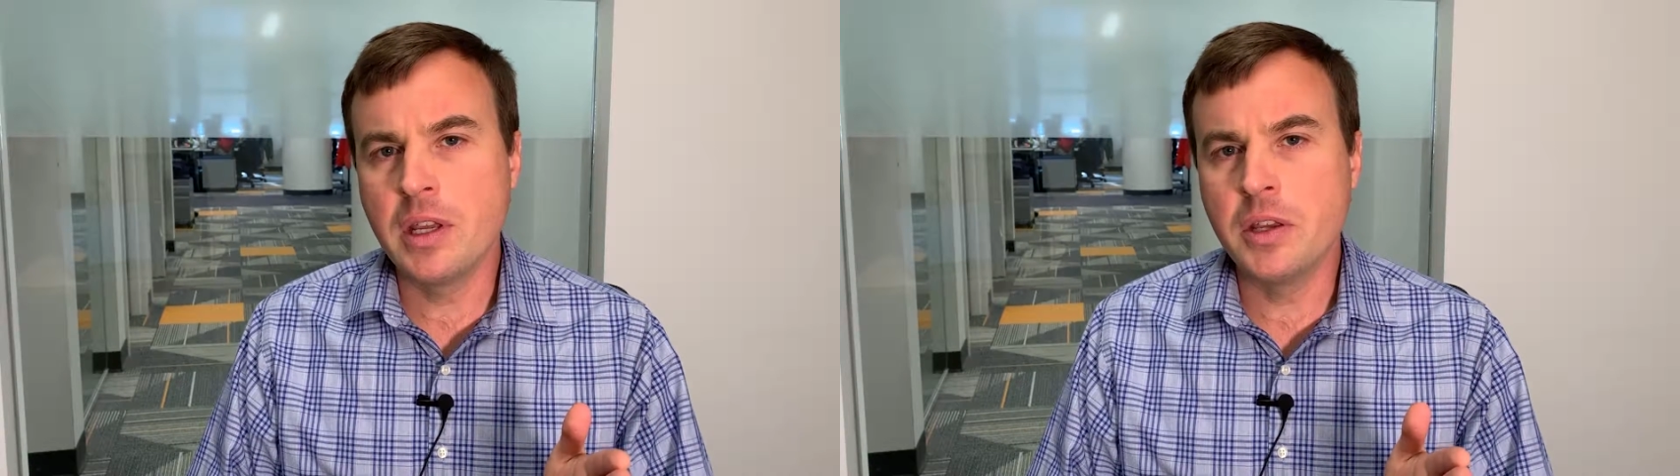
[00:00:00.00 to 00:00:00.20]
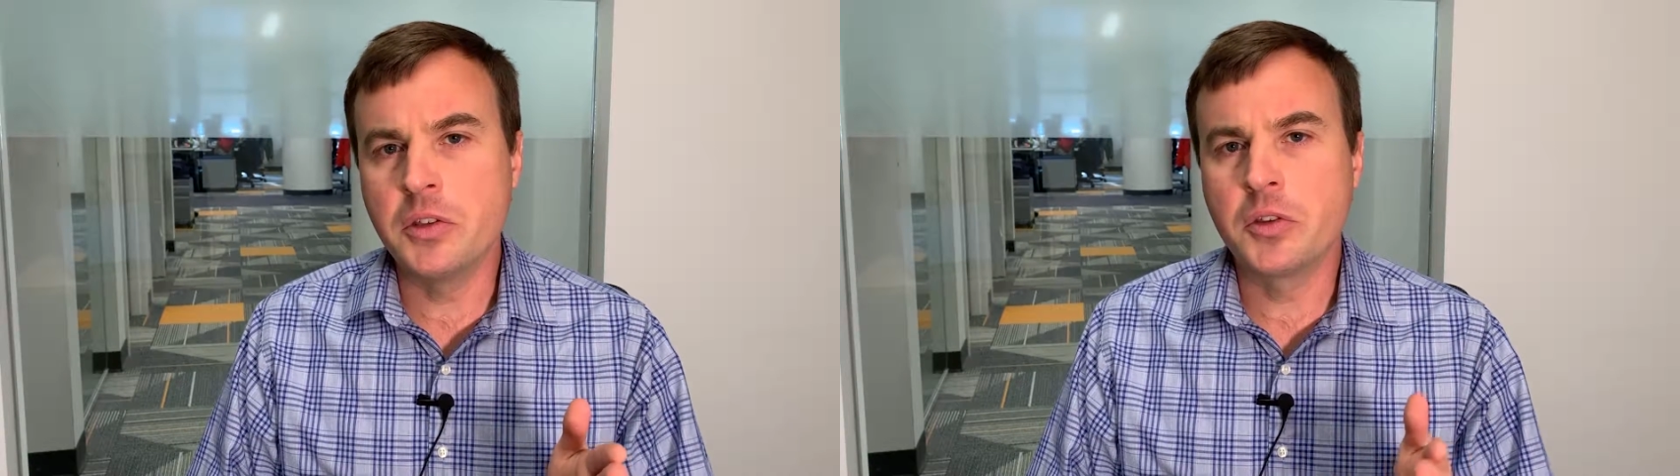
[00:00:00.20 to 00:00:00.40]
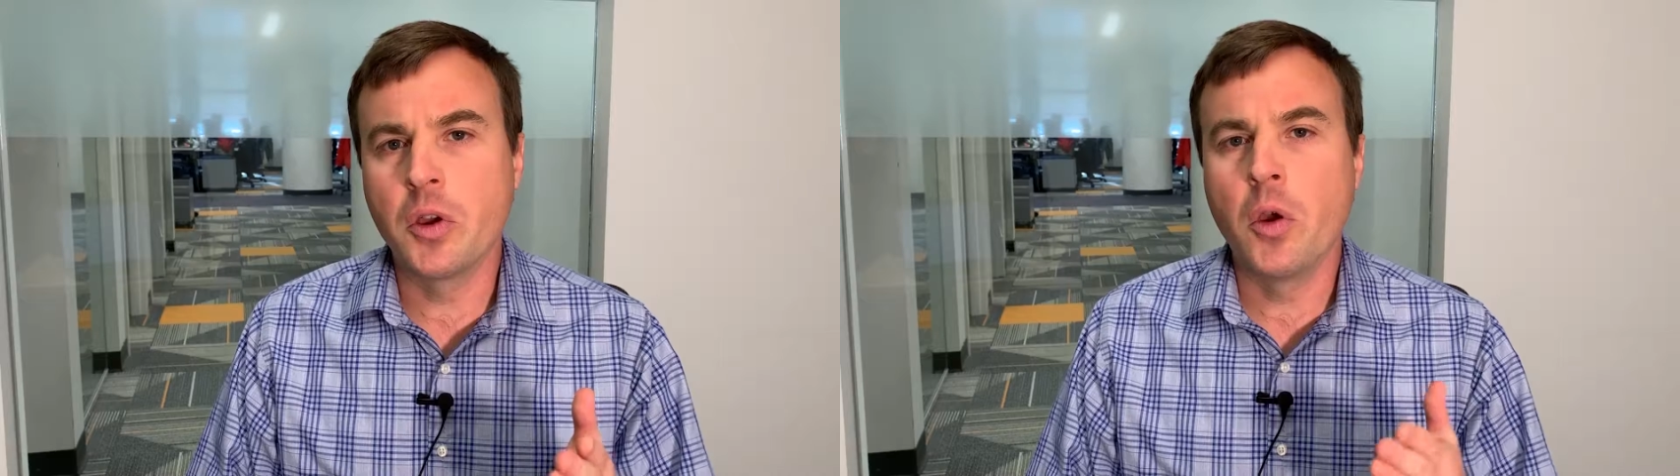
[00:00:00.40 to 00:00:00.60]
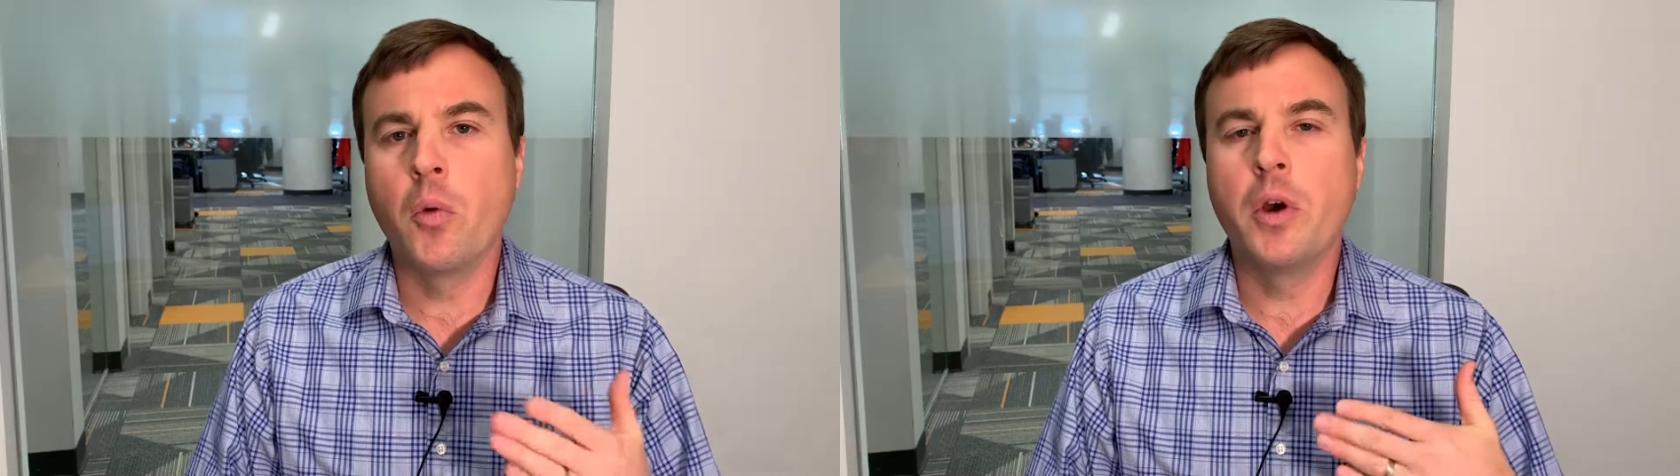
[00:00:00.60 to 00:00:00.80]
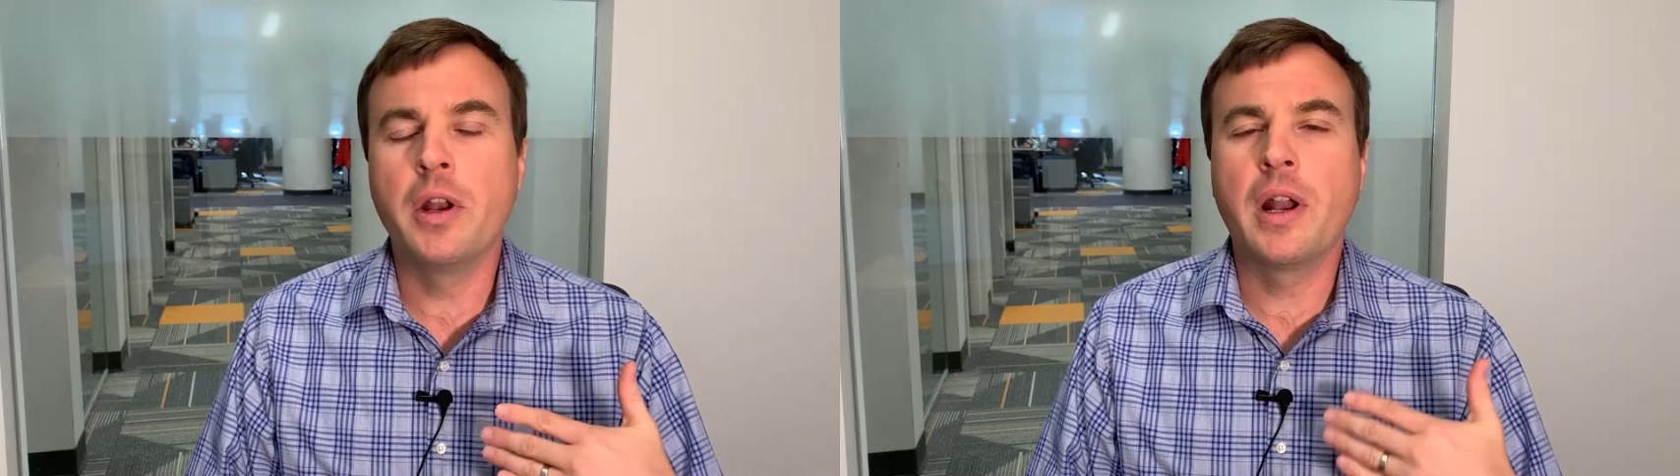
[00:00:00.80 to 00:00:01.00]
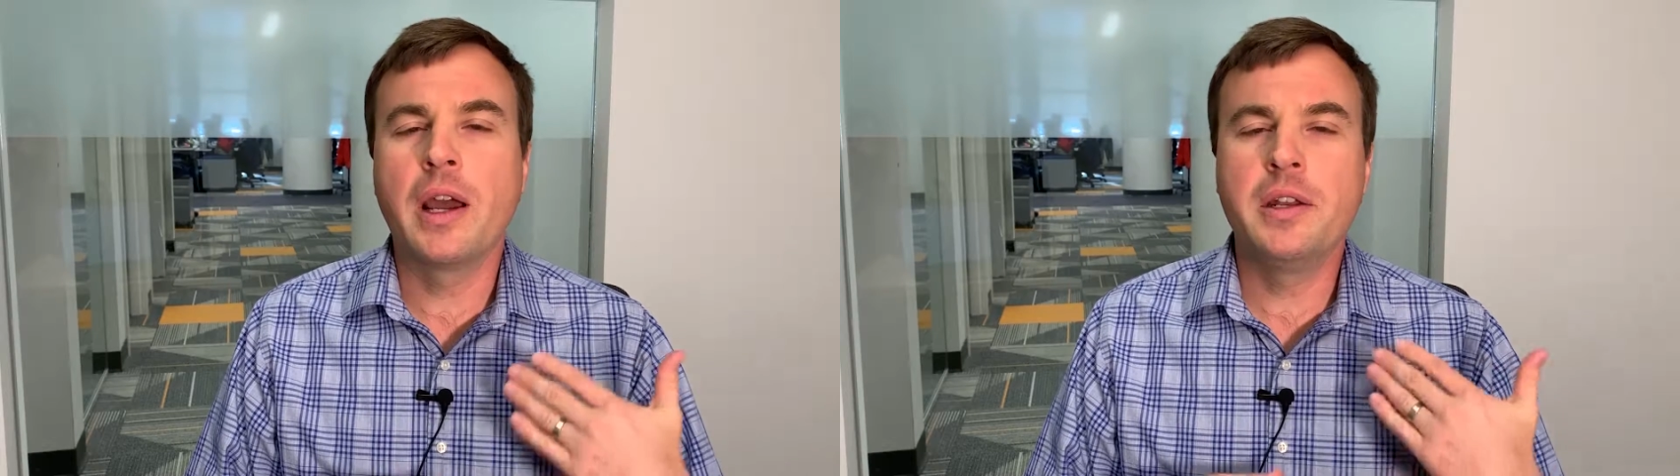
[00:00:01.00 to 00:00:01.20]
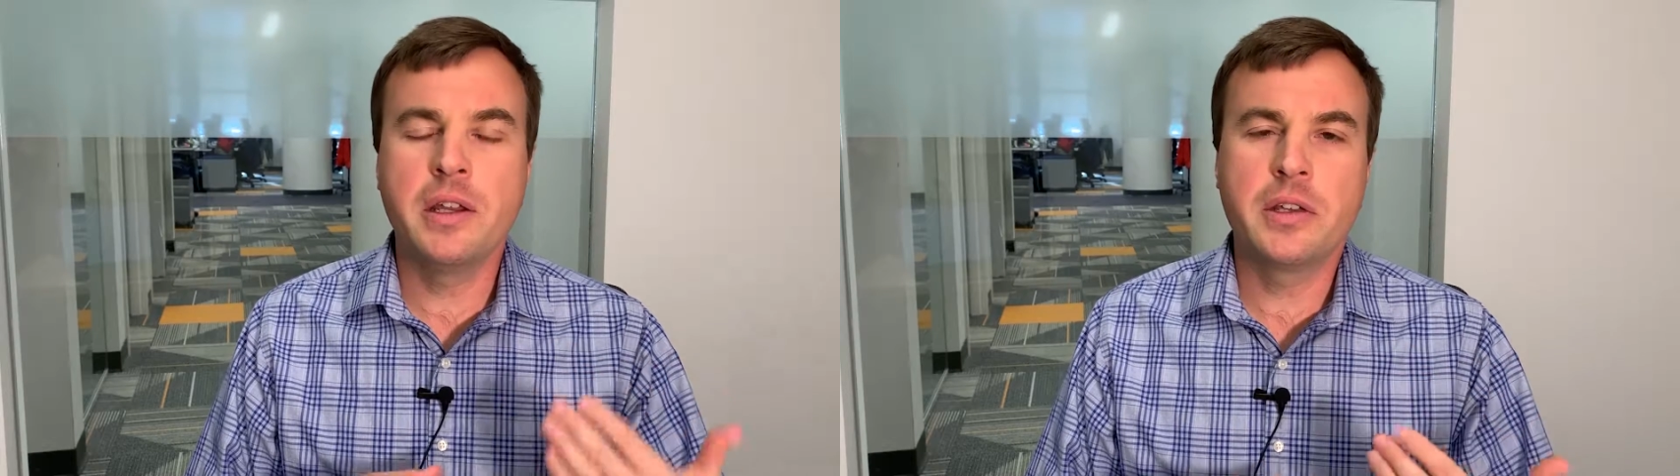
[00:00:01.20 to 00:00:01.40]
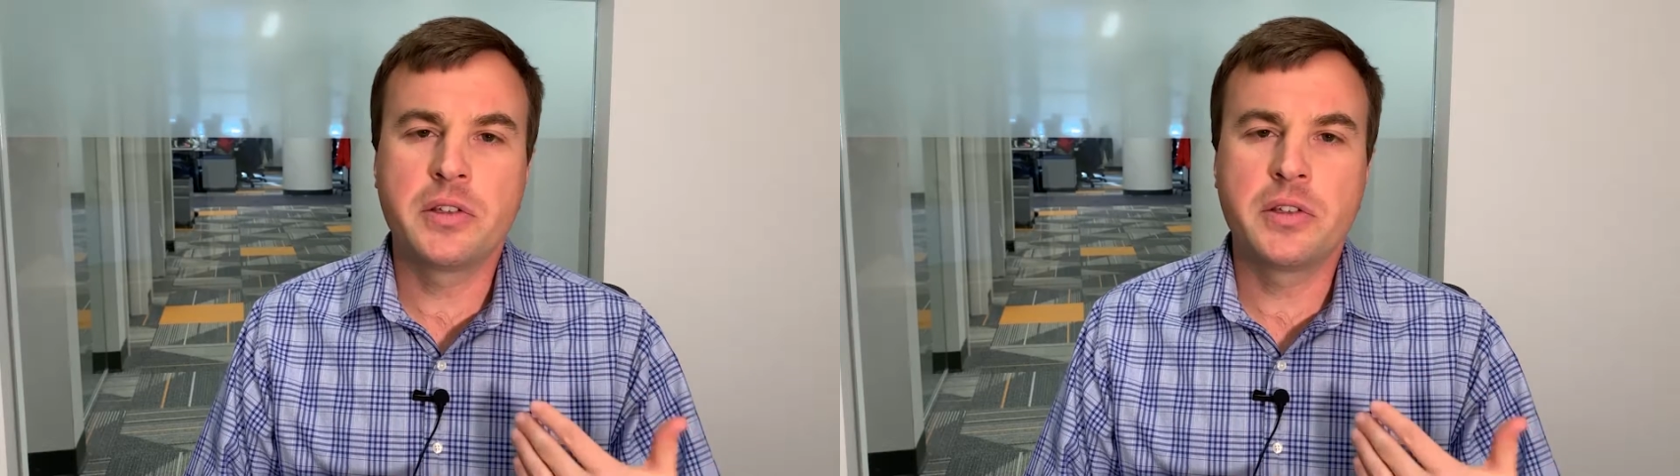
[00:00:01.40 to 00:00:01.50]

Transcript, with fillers: is when an idea